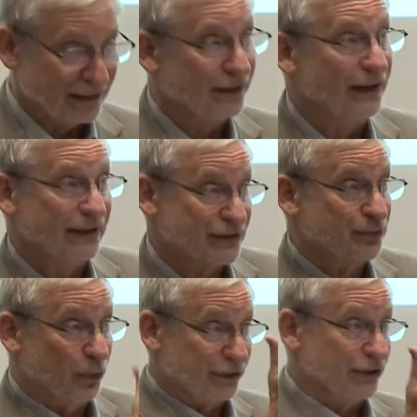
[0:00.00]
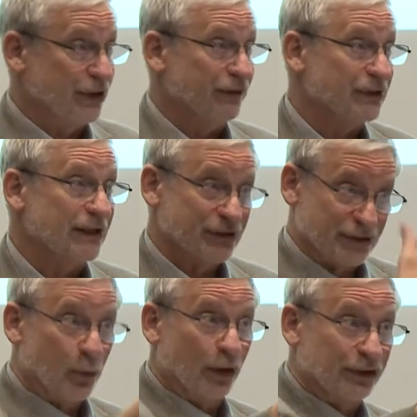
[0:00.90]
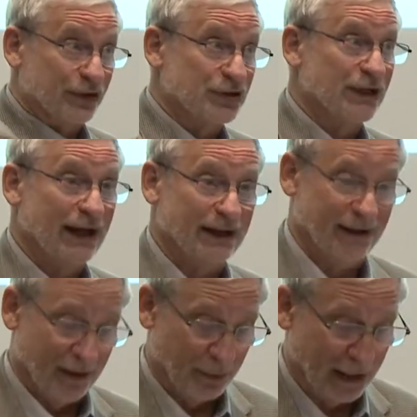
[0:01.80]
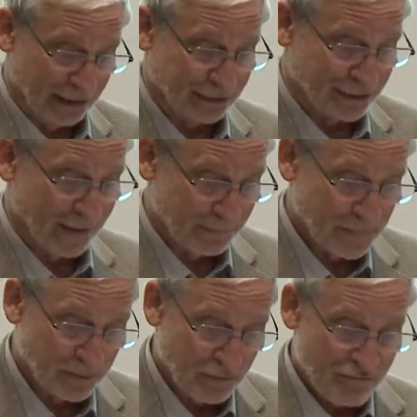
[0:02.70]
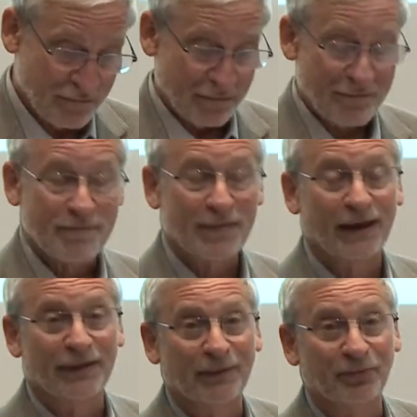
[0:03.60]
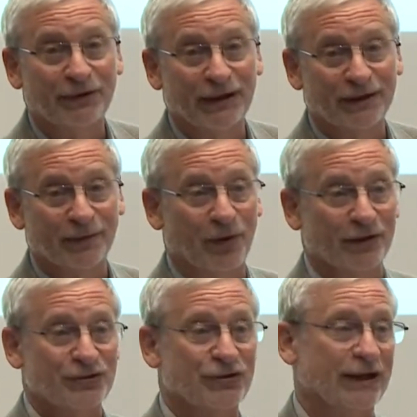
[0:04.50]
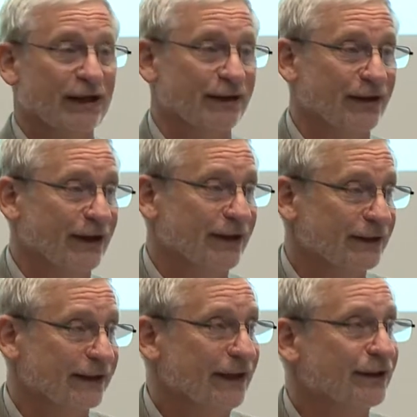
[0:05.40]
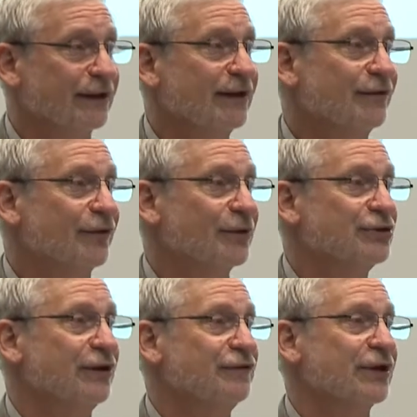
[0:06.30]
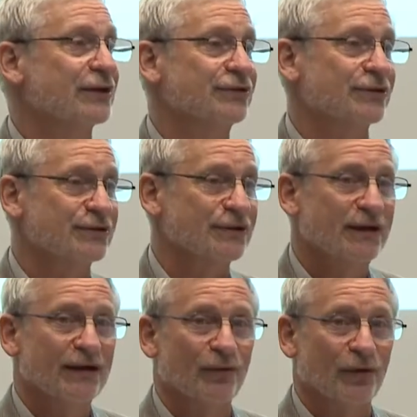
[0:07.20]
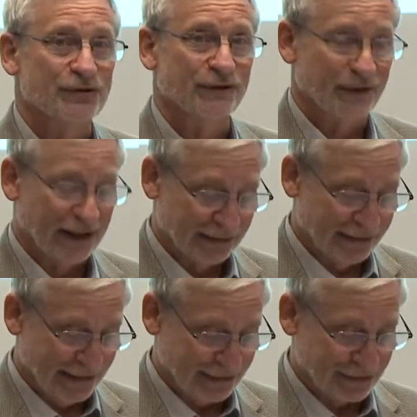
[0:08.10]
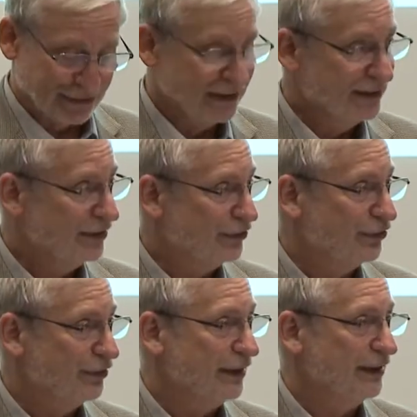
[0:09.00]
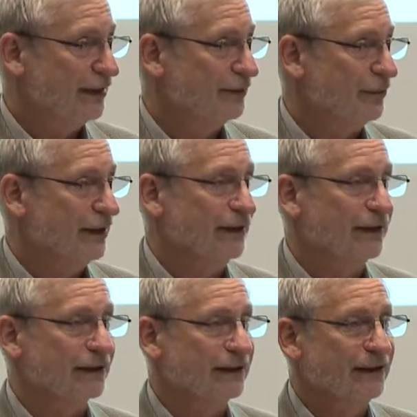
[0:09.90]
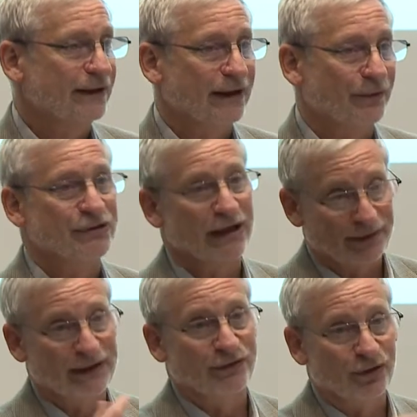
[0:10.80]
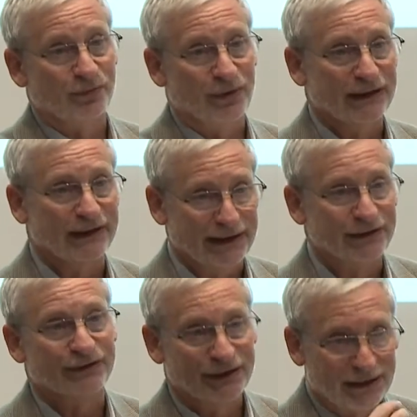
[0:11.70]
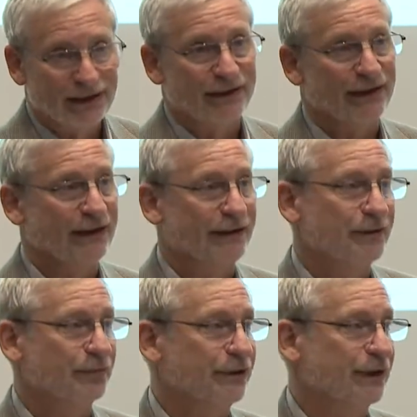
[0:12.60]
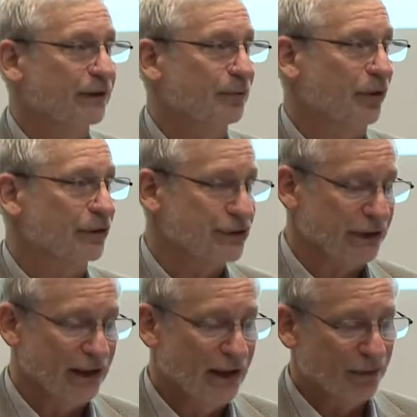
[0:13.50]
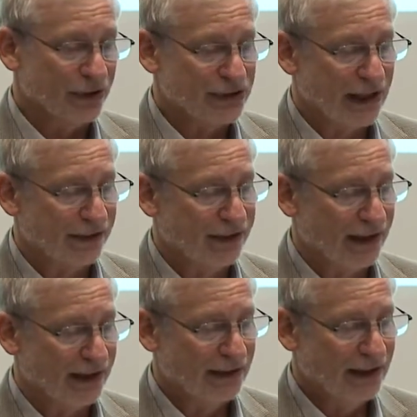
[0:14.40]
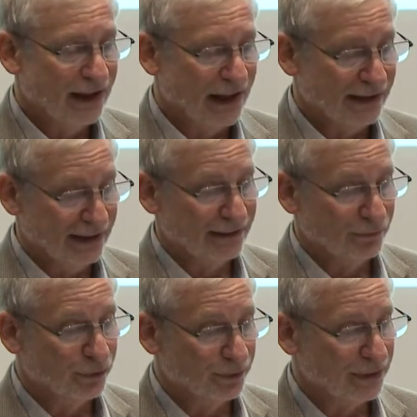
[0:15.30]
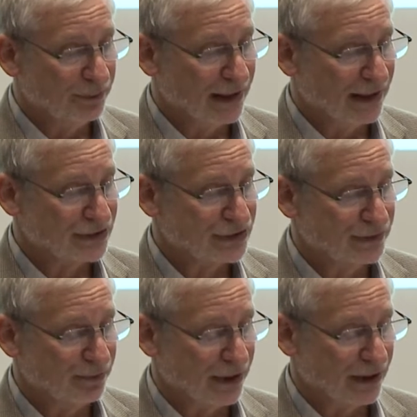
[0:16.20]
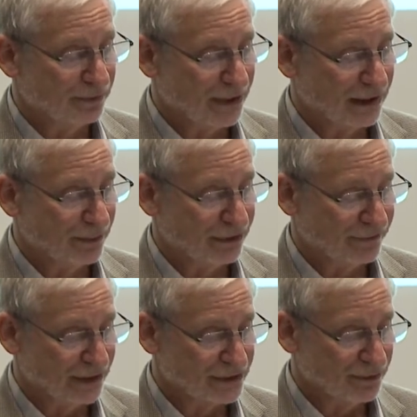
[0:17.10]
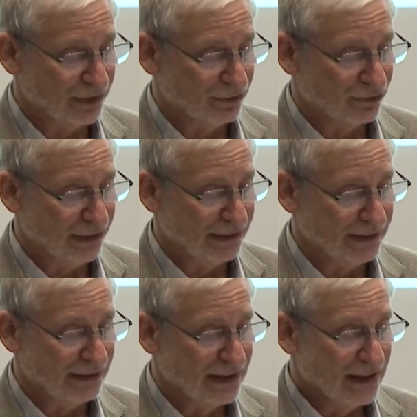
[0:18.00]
That's what the Chief Justice wanted to say about that particular policy, and the letter from the Chief Justice was in fact leaked to the media, which had in turn been leaked the particular policy. But it's out there and it will be passed by Parliament if it hasn't been already.